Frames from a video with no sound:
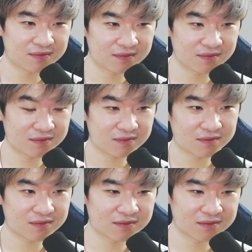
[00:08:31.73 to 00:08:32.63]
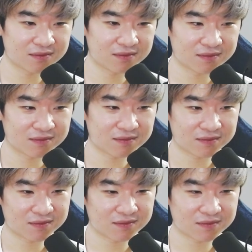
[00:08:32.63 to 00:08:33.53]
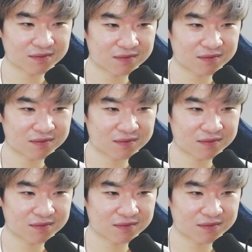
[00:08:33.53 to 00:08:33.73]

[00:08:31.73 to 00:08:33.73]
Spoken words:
(no one is talking)